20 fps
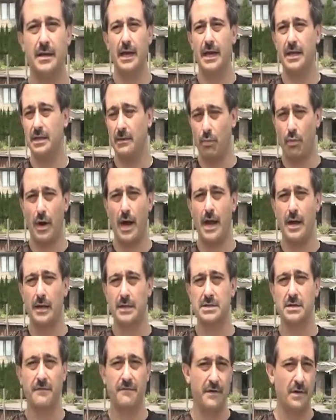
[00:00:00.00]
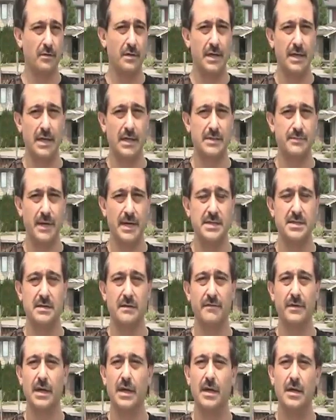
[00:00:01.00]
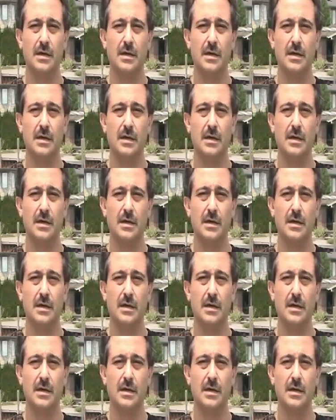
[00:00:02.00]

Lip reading: the products are fairly inexpensive.